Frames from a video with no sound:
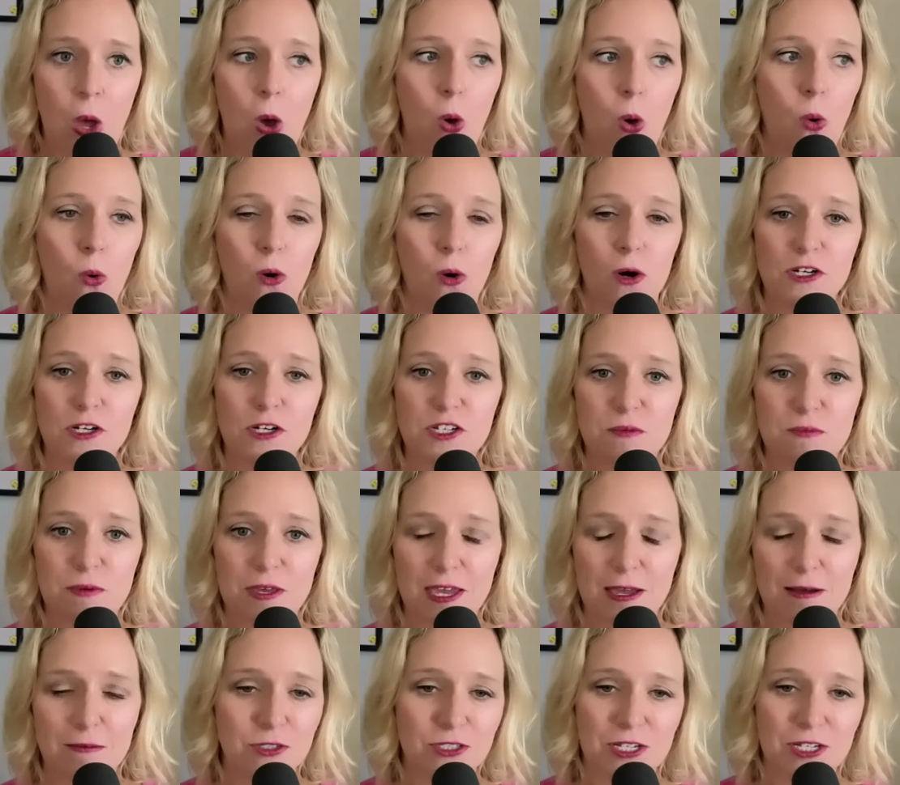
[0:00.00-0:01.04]
Or to be
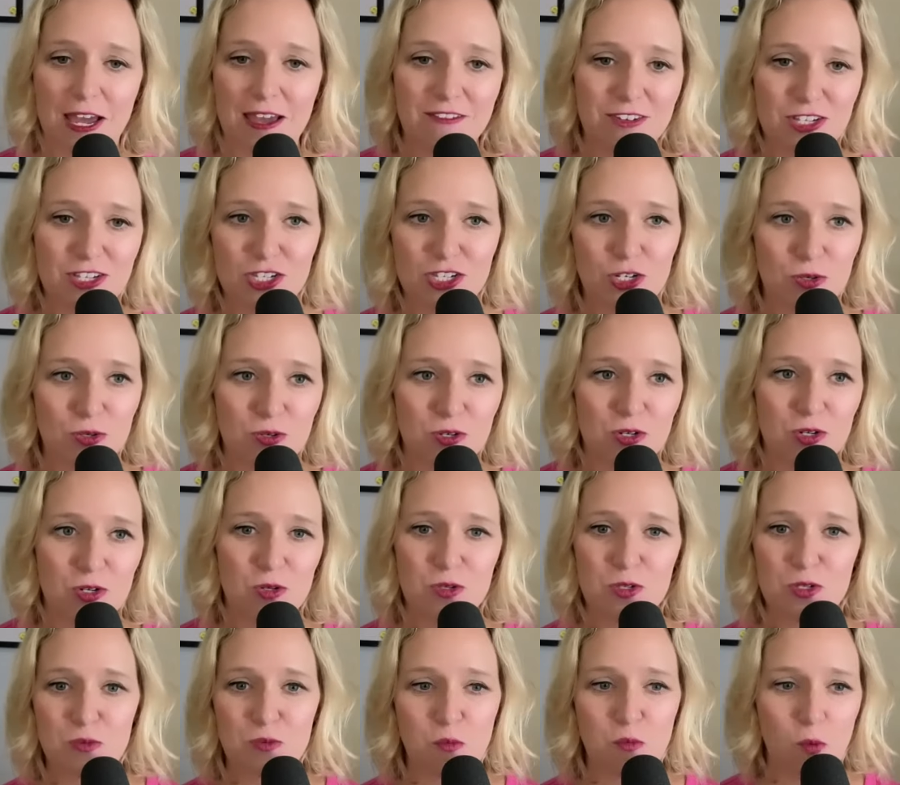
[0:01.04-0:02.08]
able to, I have a student who
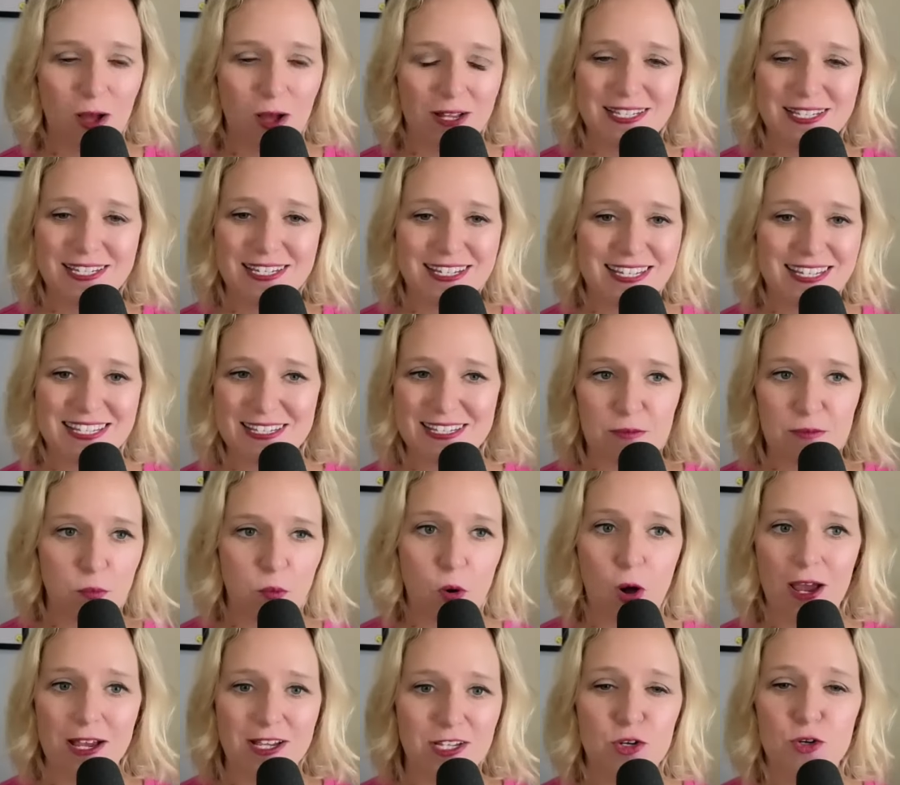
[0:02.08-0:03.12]
wants to
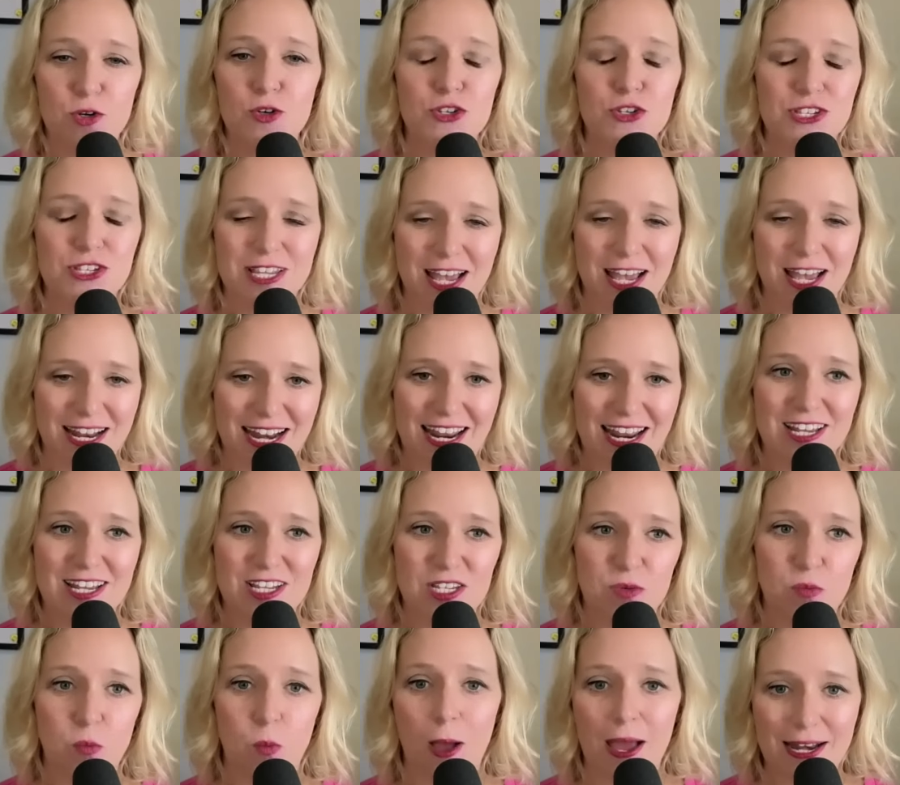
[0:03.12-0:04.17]
surprise her son at
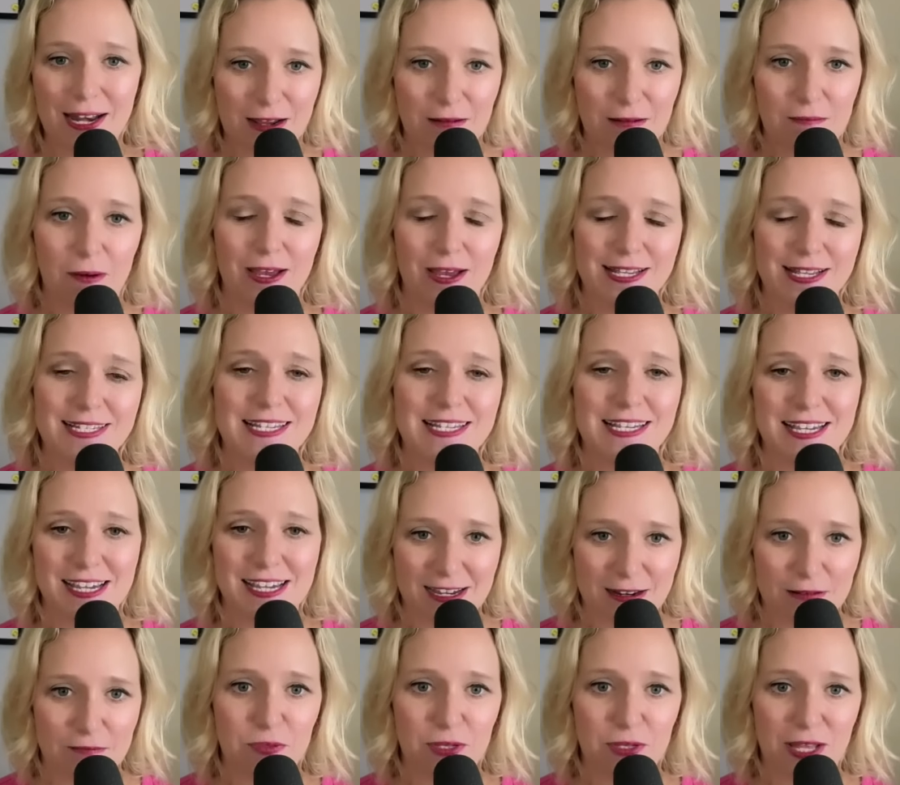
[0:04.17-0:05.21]
his wedding by singing
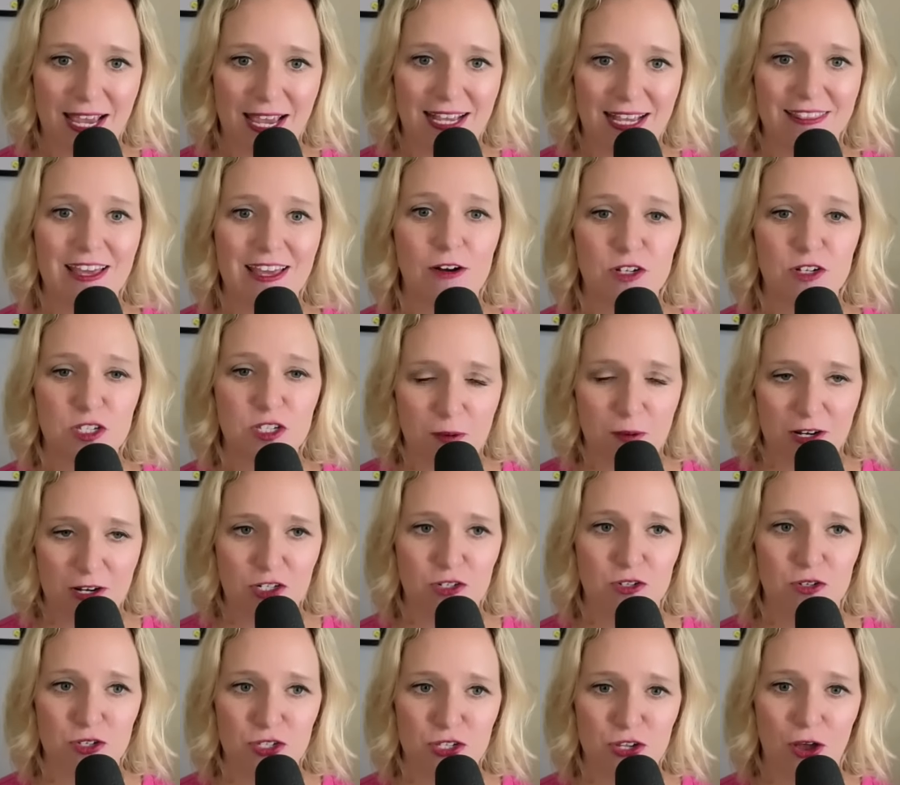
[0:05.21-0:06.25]
and playing their
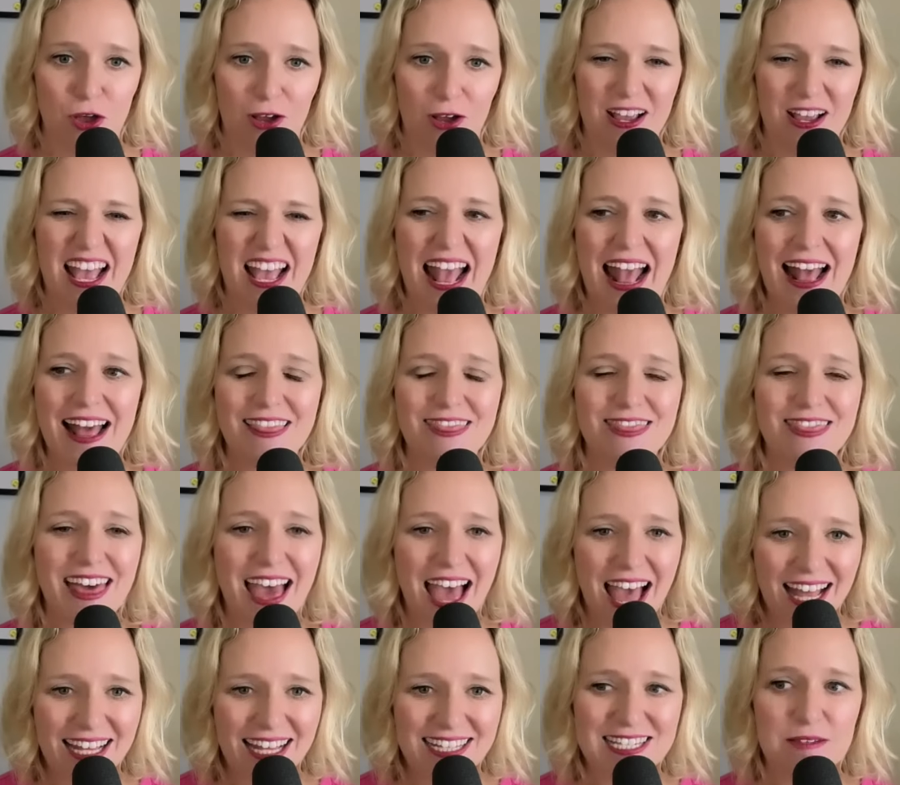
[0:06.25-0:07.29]
special song.
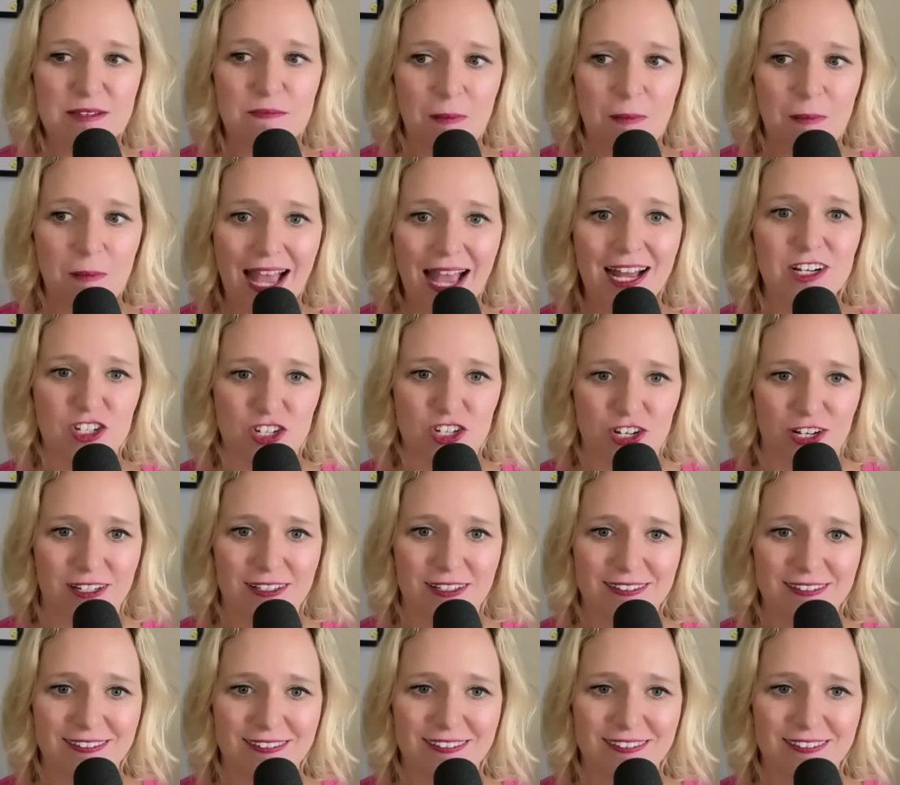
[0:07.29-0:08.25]
That's magic.